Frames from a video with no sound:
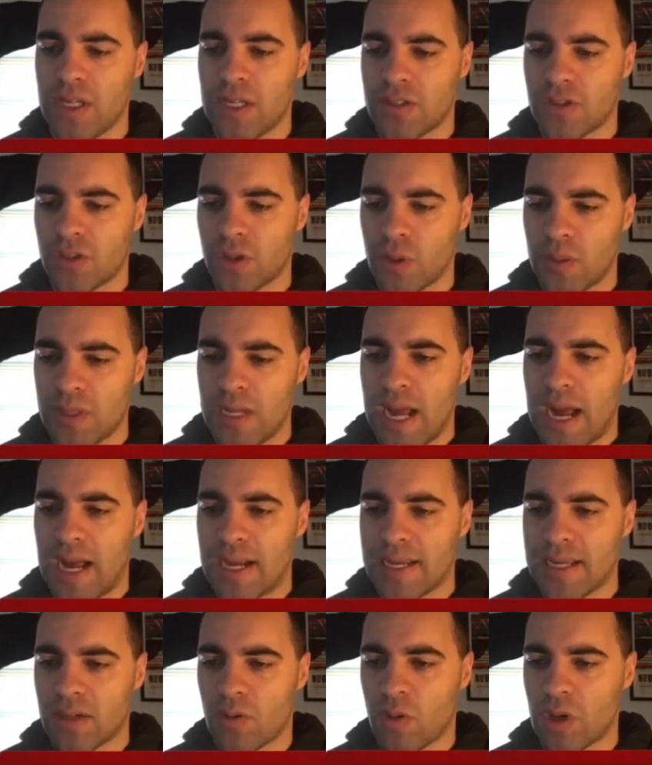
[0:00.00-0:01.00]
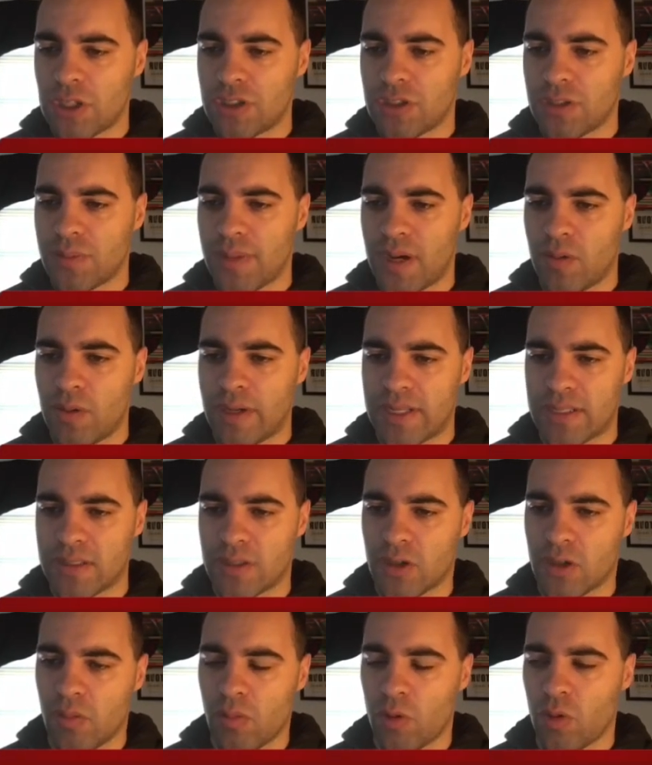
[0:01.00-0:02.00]
So I get questions about, like, is
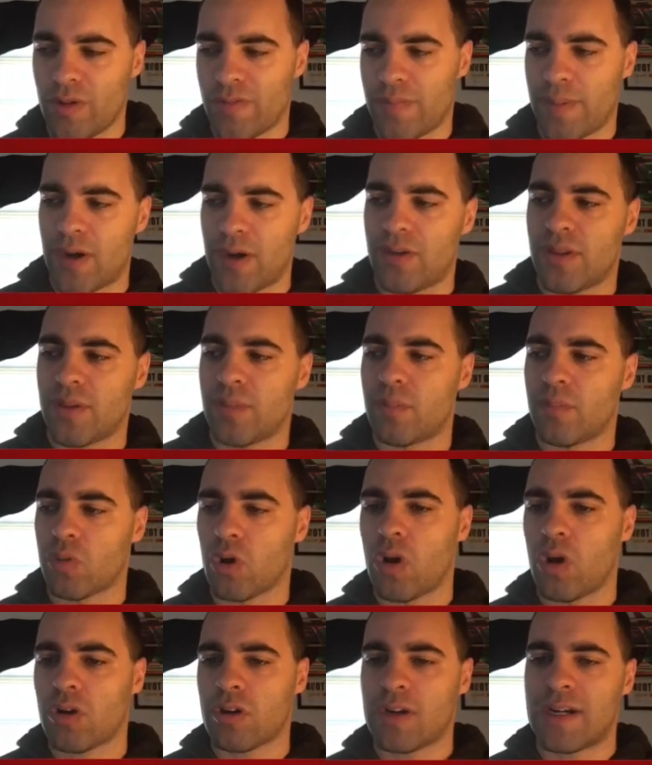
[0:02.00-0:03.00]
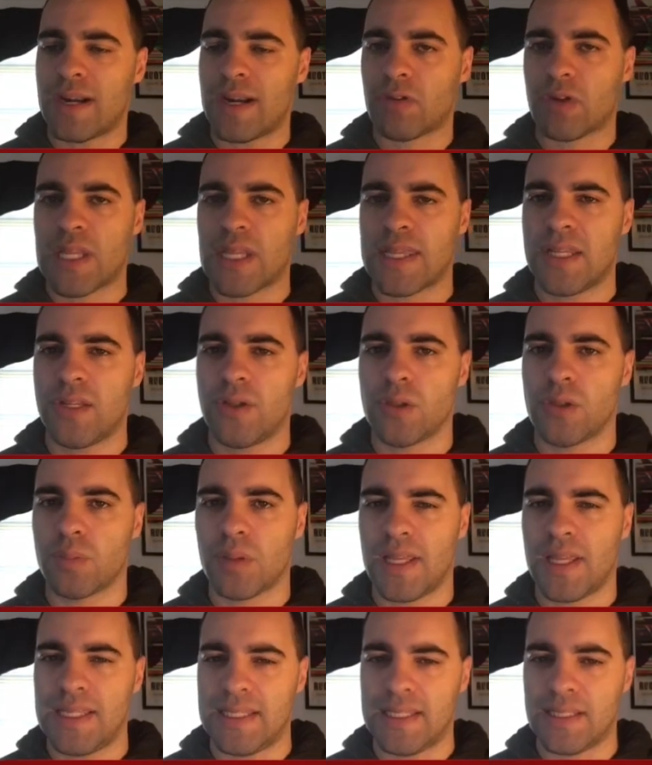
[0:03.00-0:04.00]
Tarmogoyf better than Brawler? And I really think you can
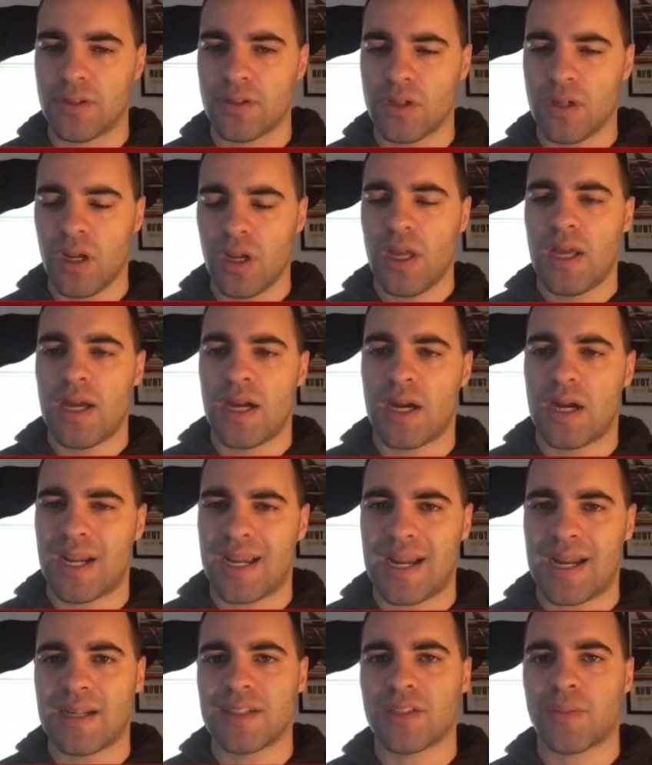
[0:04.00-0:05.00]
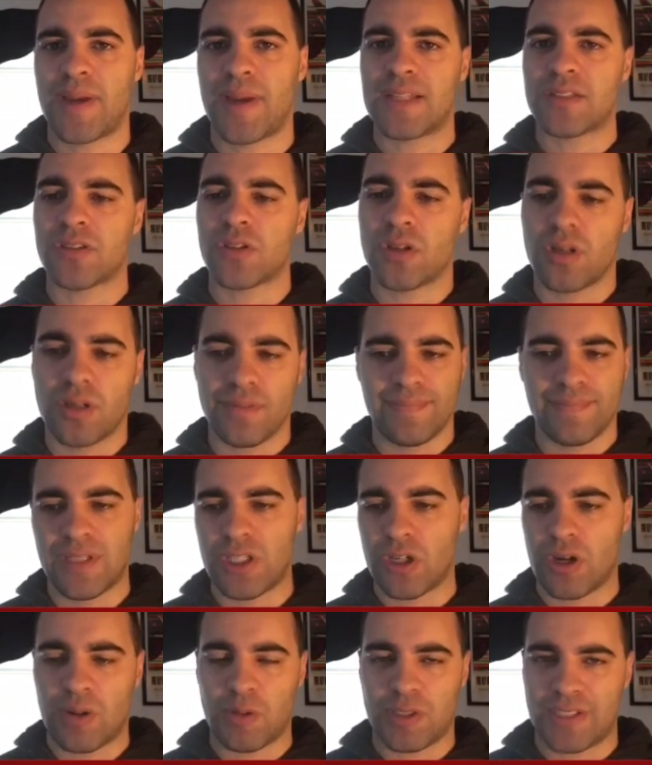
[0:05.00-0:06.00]
play either. It kind of depends on,
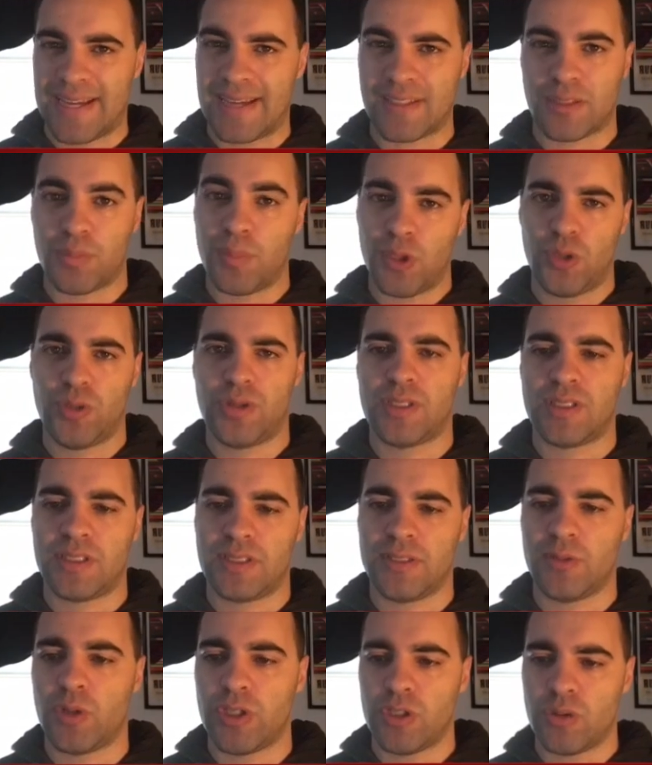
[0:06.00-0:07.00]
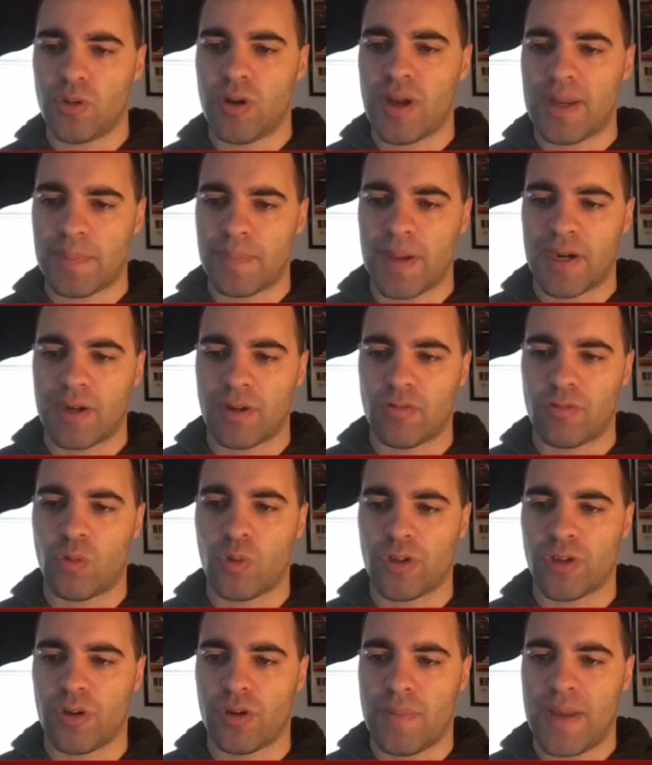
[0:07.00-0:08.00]
I would test both and see what you like better
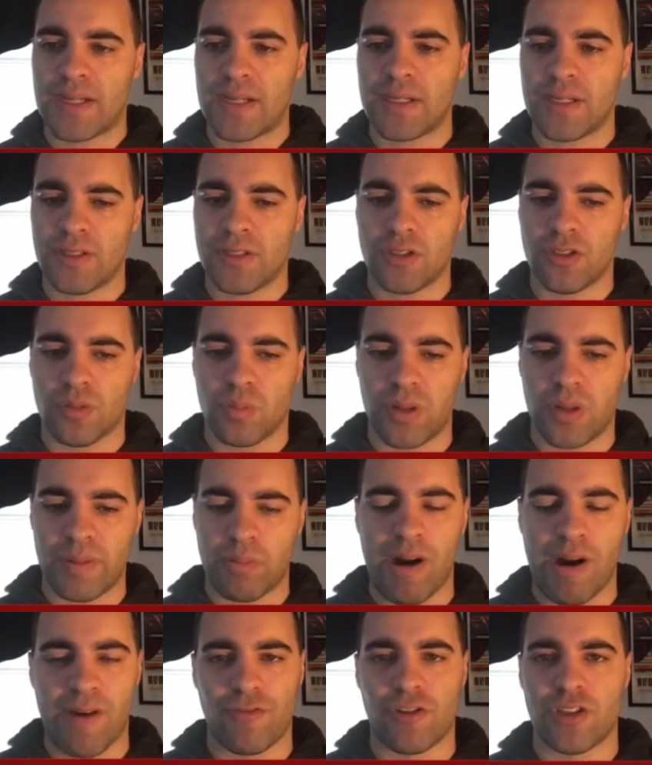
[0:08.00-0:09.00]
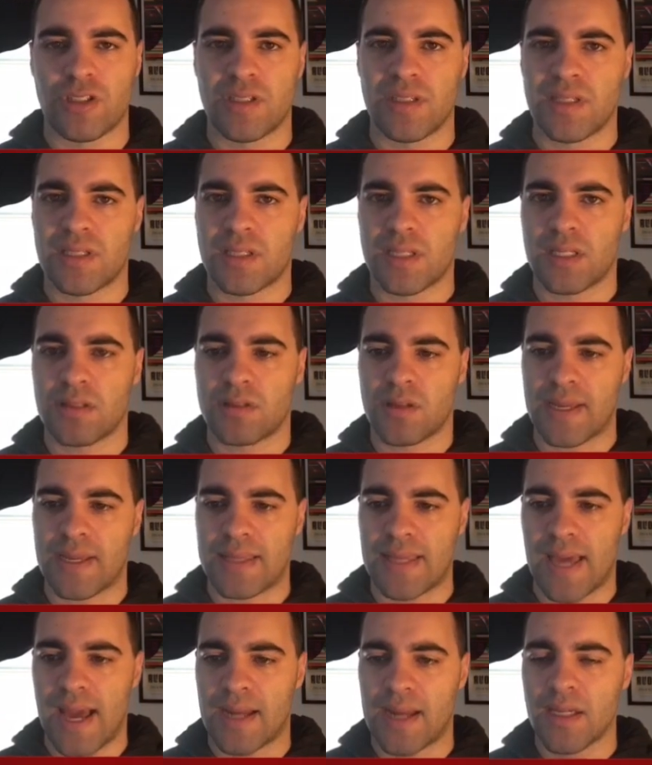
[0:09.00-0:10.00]
for your meta, your play preferences, things like
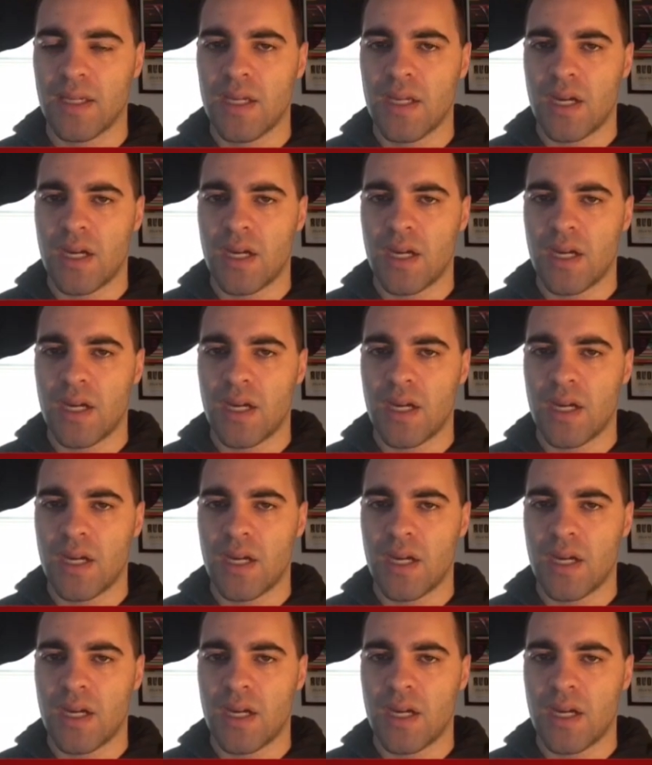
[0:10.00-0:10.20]
that.